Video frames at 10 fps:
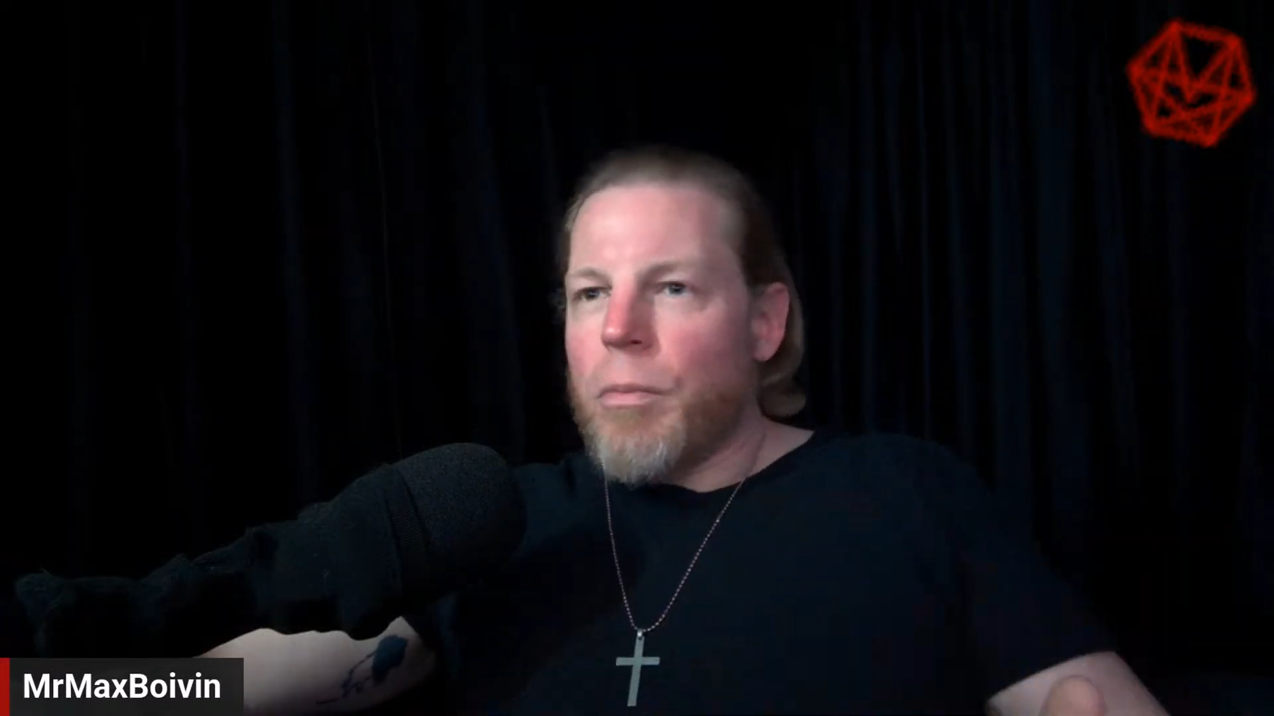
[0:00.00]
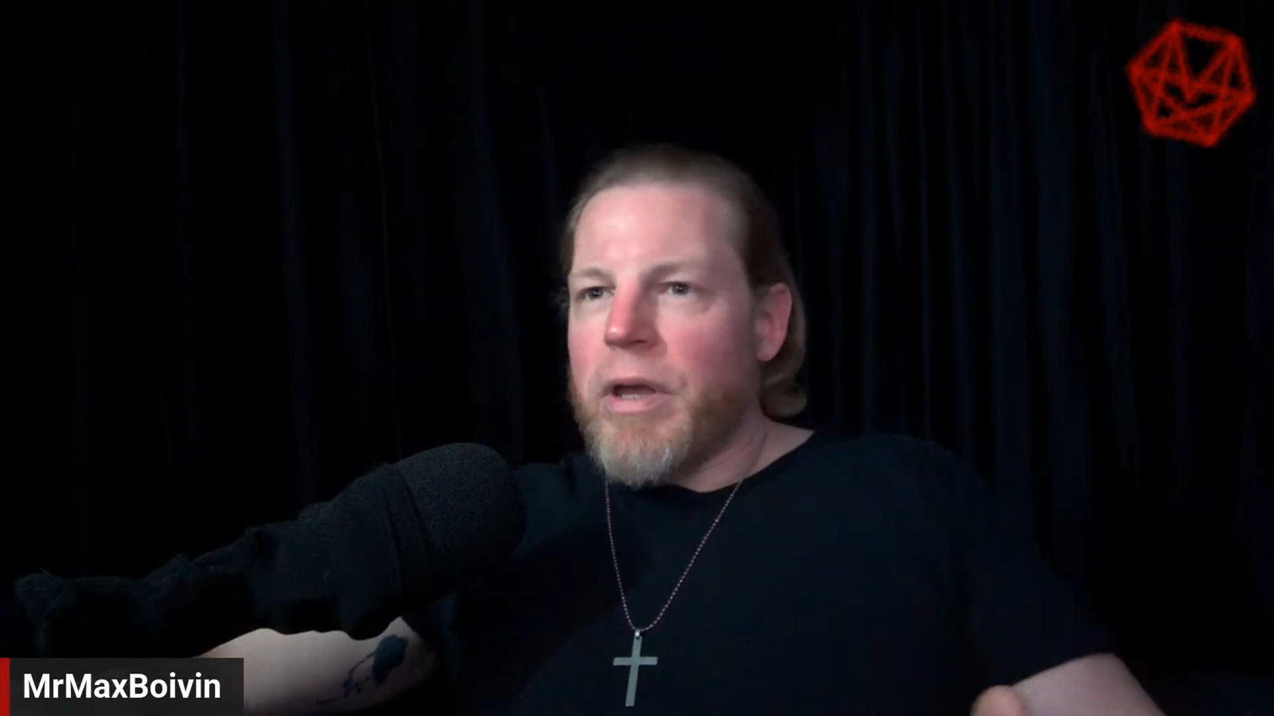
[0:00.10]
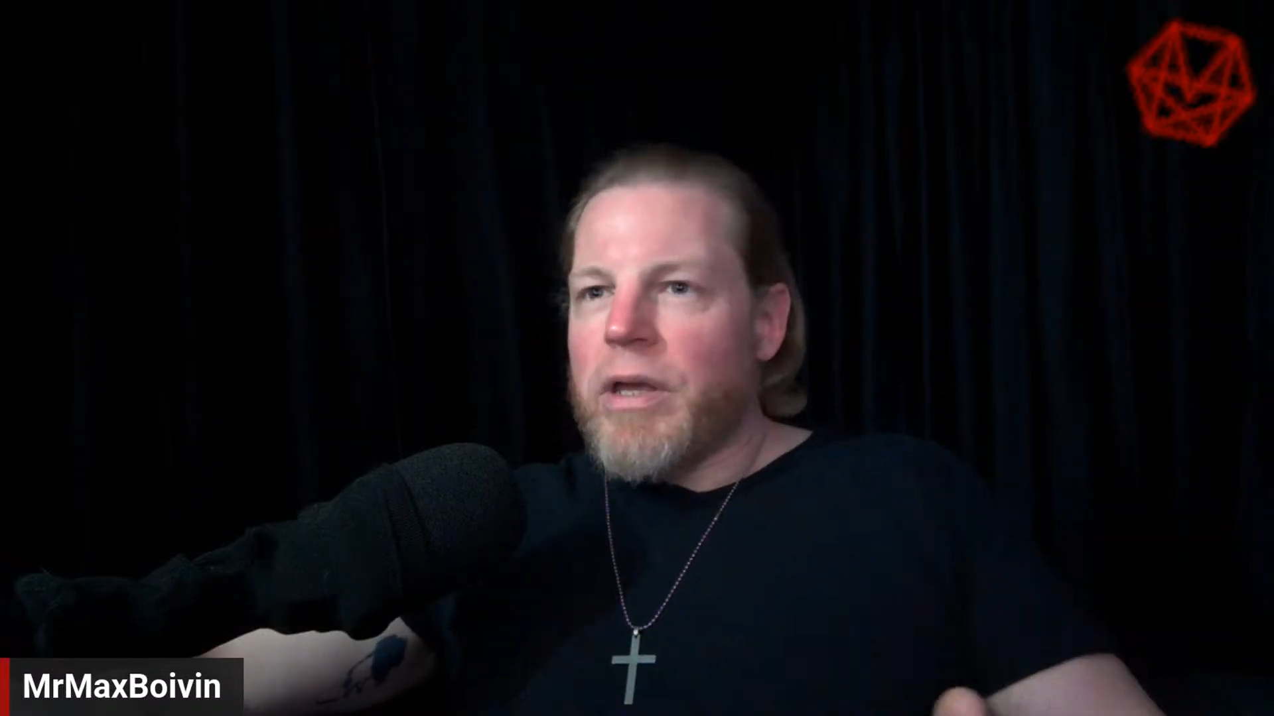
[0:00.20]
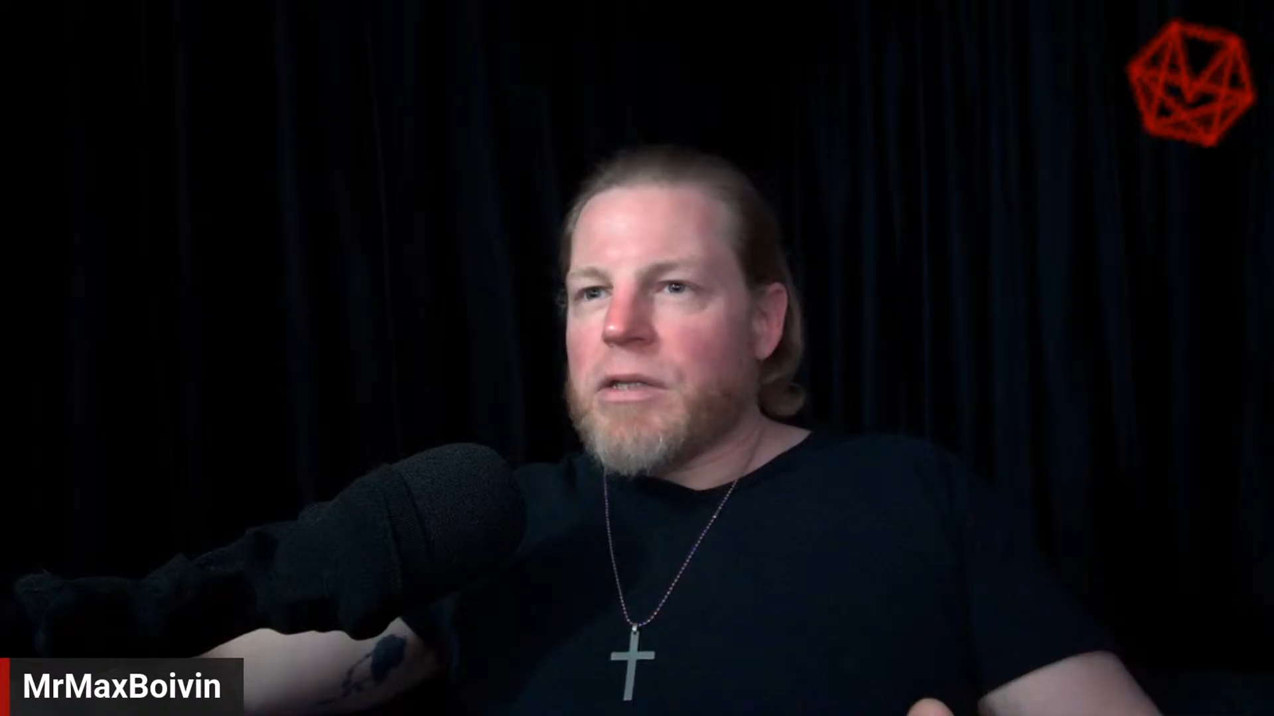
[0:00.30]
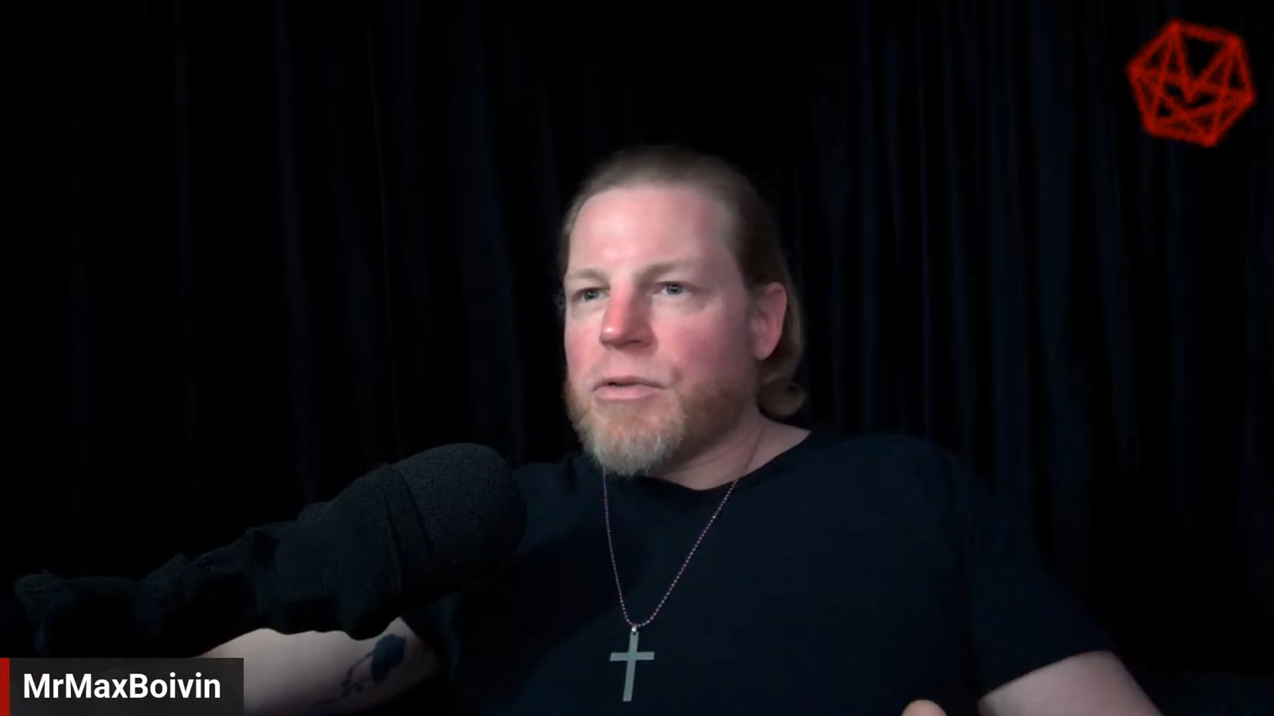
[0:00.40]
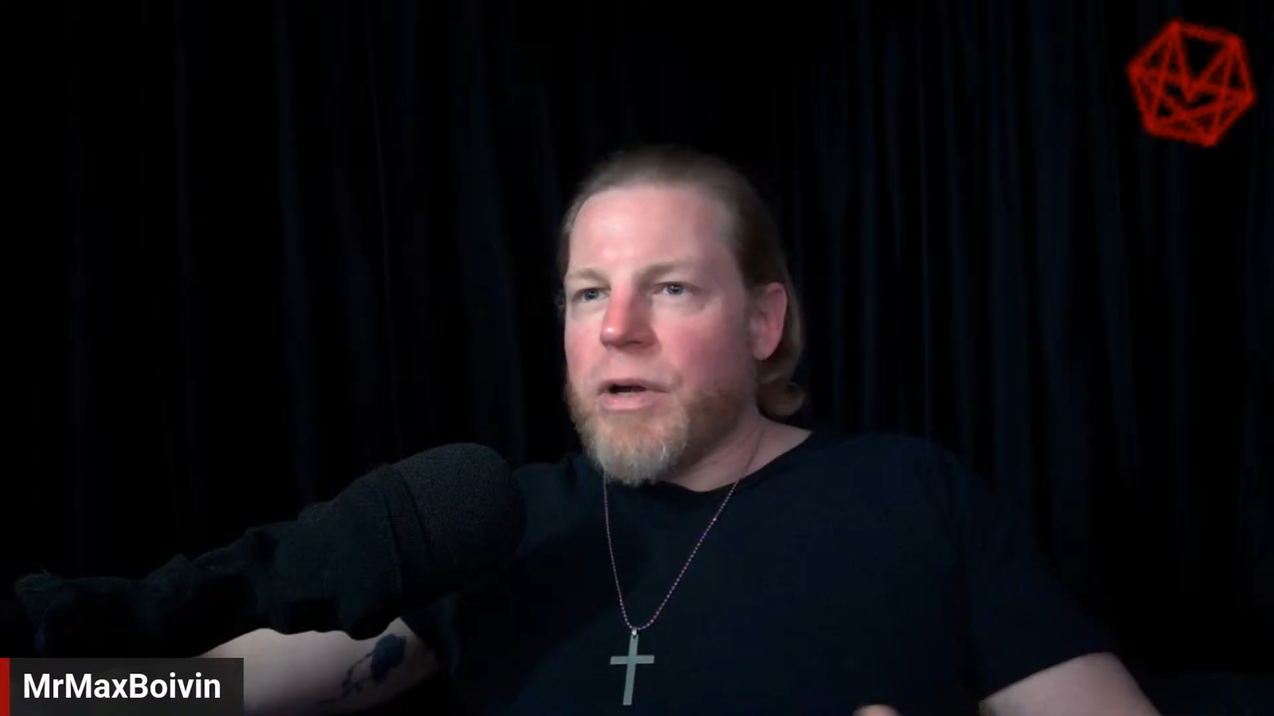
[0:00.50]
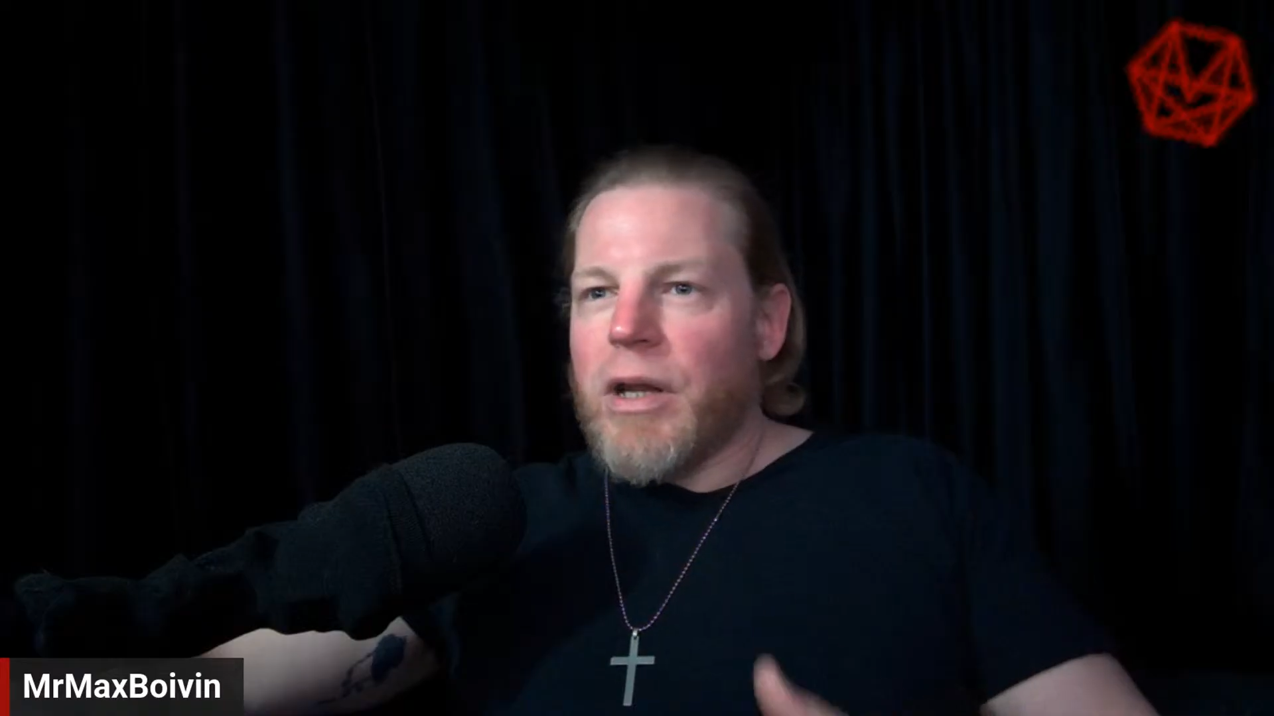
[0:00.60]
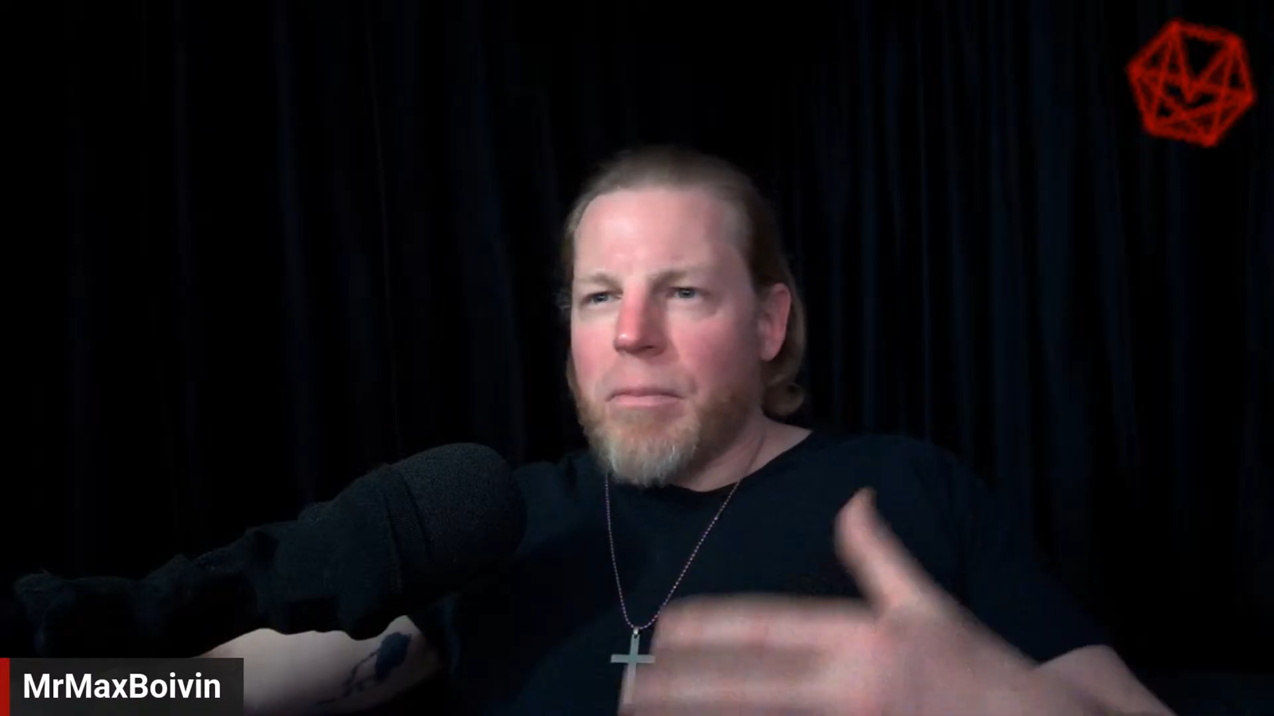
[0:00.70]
paced, right?